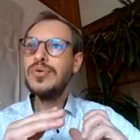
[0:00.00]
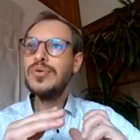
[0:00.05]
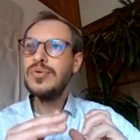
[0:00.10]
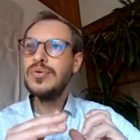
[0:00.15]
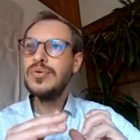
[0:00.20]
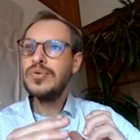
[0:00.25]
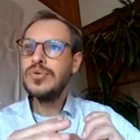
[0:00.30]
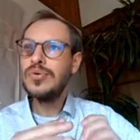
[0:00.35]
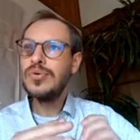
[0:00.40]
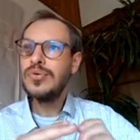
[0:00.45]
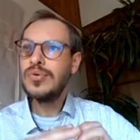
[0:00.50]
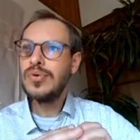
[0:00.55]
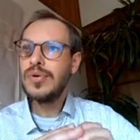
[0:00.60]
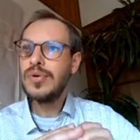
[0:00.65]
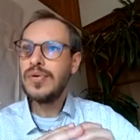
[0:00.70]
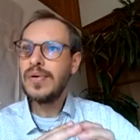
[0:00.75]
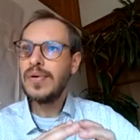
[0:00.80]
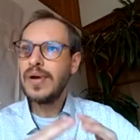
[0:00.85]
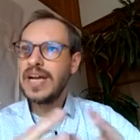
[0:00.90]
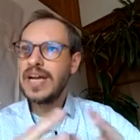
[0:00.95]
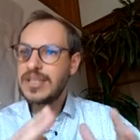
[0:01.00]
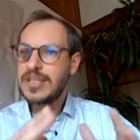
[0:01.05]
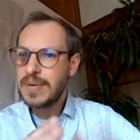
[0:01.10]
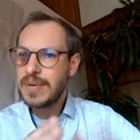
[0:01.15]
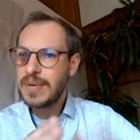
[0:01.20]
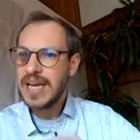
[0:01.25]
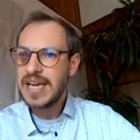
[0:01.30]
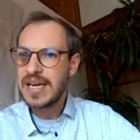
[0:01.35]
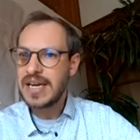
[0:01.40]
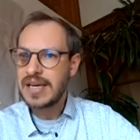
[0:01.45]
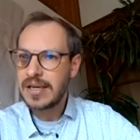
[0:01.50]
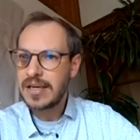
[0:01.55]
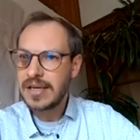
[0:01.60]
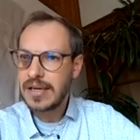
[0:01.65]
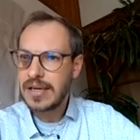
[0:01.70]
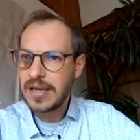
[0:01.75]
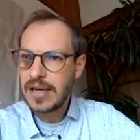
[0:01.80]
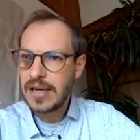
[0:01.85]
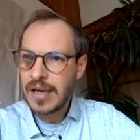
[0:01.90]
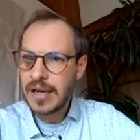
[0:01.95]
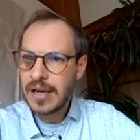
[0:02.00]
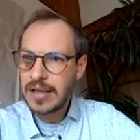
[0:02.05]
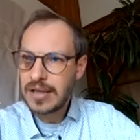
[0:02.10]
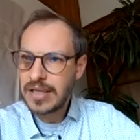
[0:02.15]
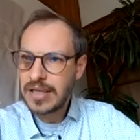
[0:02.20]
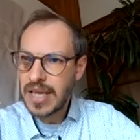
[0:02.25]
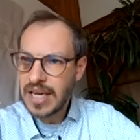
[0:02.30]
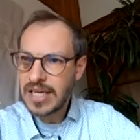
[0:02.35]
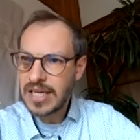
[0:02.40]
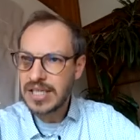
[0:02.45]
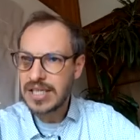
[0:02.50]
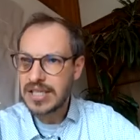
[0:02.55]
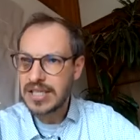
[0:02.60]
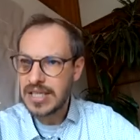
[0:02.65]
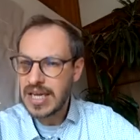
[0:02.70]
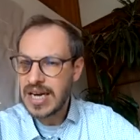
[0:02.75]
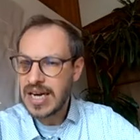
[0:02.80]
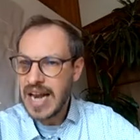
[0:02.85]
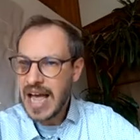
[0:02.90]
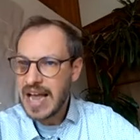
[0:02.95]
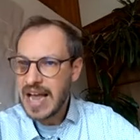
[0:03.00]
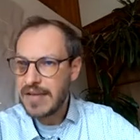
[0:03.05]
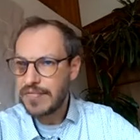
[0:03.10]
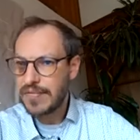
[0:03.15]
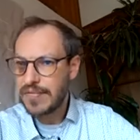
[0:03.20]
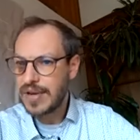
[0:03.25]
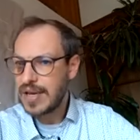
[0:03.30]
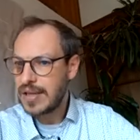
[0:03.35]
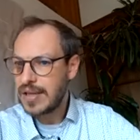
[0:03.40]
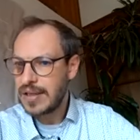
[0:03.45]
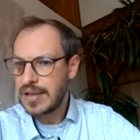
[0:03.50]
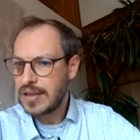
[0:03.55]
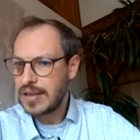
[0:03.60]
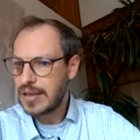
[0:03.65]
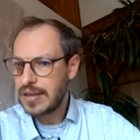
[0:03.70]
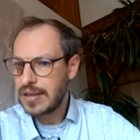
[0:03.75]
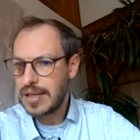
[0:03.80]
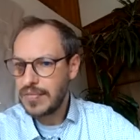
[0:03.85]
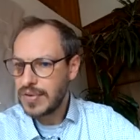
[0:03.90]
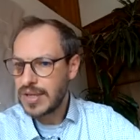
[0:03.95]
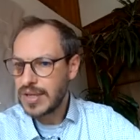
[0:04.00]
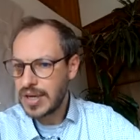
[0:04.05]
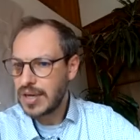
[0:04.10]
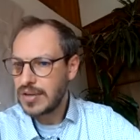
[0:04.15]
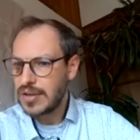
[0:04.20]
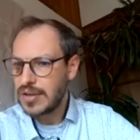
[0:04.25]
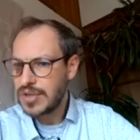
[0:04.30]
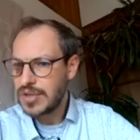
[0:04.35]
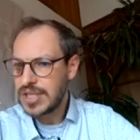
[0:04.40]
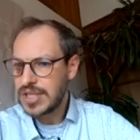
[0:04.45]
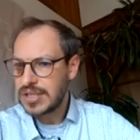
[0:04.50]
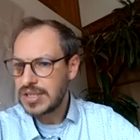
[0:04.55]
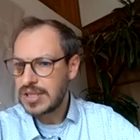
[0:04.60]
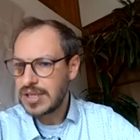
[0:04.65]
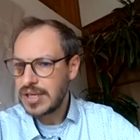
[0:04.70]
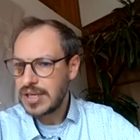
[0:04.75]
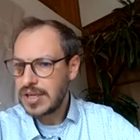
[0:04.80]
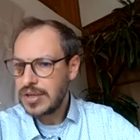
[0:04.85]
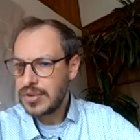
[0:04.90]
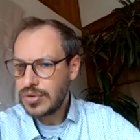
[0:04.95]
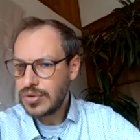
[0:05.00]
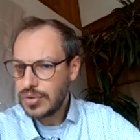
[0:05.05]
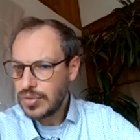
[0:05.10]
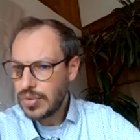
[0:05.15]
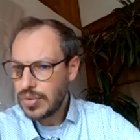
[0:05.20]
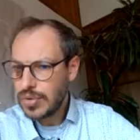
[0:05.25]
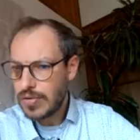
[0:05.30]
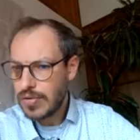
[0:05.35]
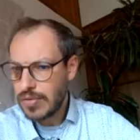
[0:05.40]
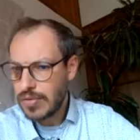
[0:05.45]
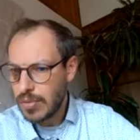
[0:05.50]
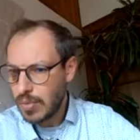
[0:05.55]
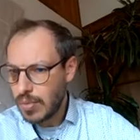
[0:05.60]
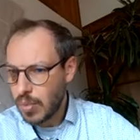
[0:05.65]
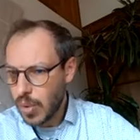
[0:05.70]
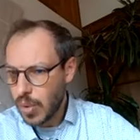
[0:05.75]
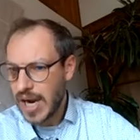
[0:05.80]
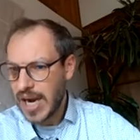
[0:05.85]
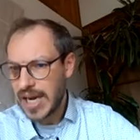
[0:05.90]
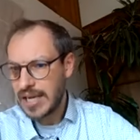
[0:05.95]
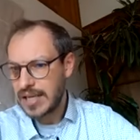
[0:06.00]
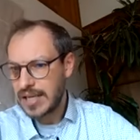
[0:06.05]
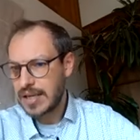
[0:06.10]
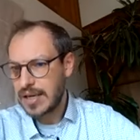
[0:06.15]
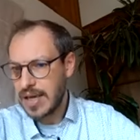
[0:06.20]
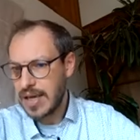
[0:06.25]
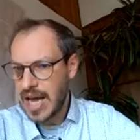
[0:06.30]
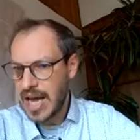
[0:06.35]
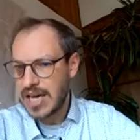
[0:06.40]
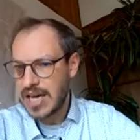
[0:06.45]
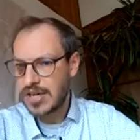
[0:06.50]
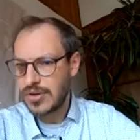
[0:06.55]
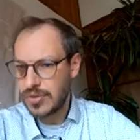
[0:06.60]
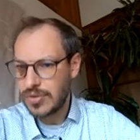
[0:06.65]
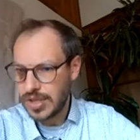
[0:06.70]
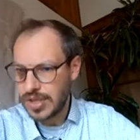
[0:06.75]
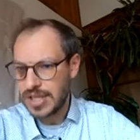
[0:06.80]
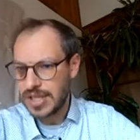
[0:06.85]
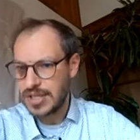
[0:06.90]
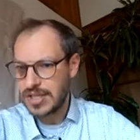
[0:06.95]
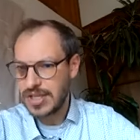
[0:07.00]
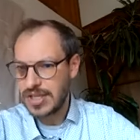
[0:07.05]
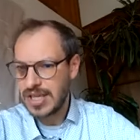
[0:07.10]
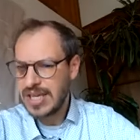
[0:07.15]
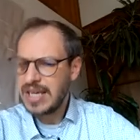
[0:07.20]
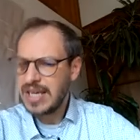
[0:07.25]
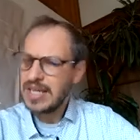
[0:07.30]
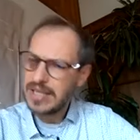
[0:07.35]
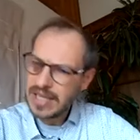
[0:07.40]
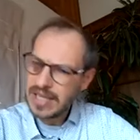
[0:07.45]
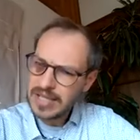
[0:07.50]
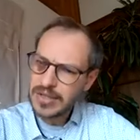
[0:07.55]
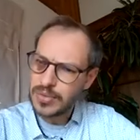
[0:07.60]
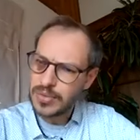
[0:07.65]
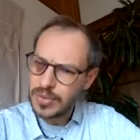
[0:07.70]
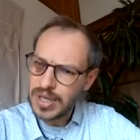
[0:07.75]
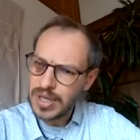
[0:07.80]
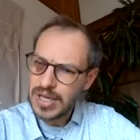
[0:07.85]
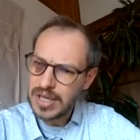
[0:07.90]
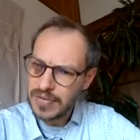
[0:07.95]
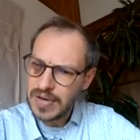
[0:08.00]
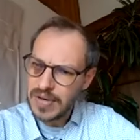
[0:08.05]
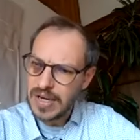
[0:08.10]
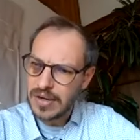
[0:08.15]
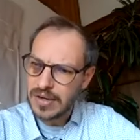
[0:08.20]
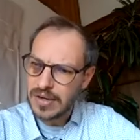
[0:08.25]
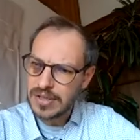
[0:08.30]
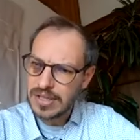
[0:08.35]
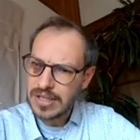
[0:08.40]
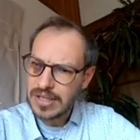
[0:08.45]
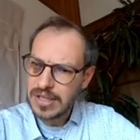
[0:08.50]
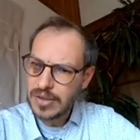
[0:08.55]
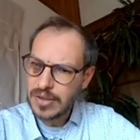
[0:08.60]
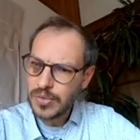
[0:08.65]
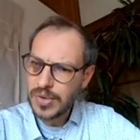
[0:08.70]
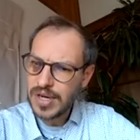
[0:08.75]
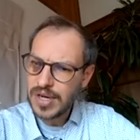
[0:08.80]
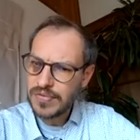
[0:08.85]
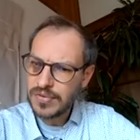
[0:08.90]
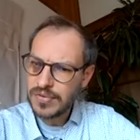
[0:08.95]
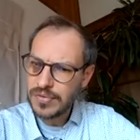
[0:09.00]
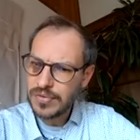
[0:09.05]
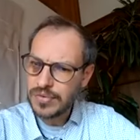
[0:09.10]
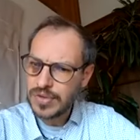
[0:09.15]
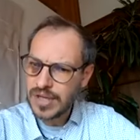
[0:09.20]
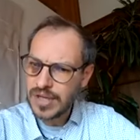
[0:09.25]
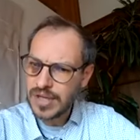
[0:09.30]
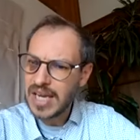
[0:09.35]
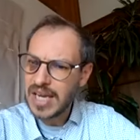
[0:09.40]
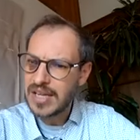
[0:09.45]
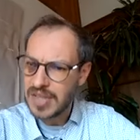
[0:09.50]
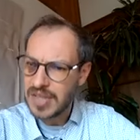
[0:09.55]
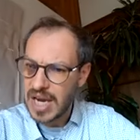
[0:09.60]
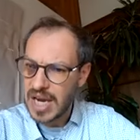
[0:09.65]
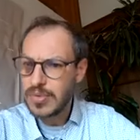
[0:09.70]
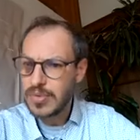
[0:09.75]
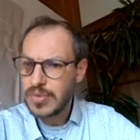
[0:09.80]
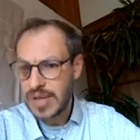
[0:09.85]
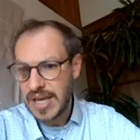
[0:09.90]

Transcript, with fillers: to explain challenges in life in different countries to a wide, large audience. That's really difficult. We have to dedicate time